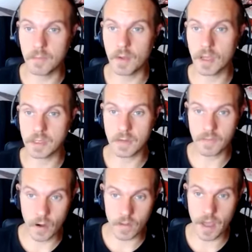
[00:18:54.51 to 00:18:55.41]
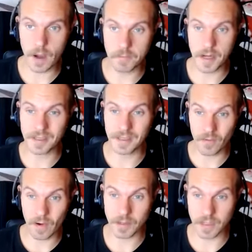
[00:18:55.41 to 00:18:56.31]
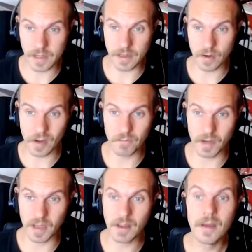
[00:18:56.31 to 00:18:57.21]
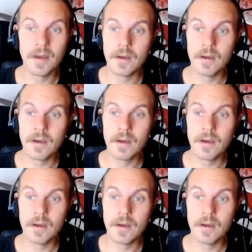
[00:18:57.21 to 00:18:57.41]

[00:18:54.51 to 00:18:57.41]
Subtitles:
Because if they're on the help desk, they're representing your company.